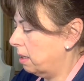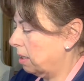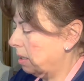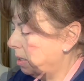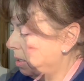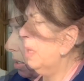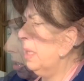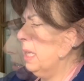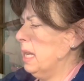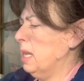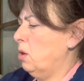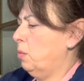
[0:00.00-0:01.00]
It really
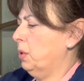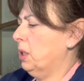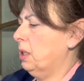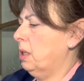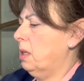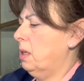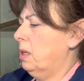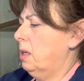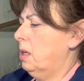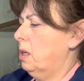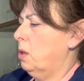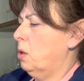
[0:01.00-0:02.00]
helps
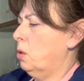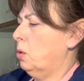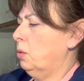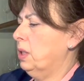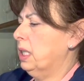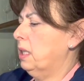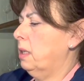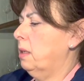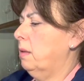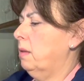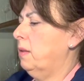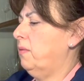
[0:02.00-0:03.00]
holding
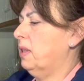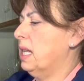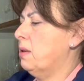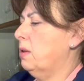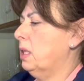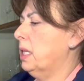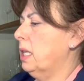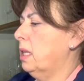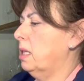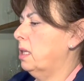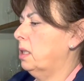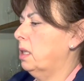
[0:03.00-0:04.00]
the flower like
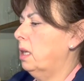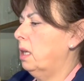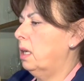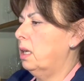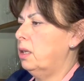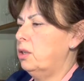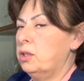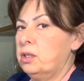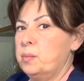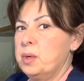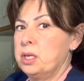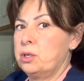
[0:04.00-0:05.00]
this.
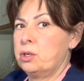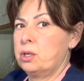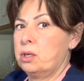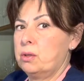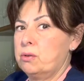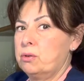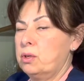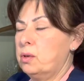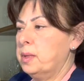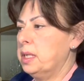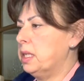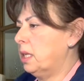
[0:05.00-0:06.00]
Just make sure there's
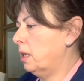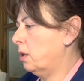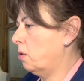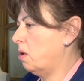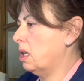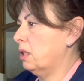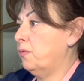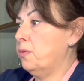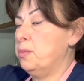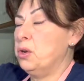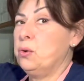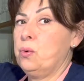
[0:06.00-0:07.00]
nobody sitting across
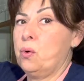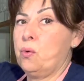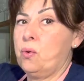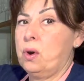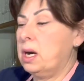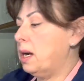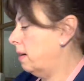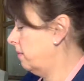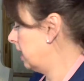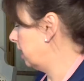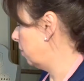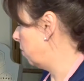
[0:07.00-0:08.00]
from you or have
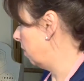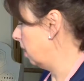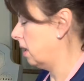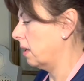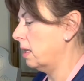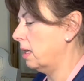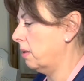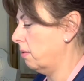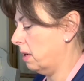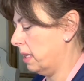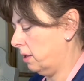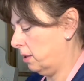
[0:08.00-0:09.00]
that cork on the other
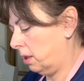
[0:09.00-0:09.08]
end.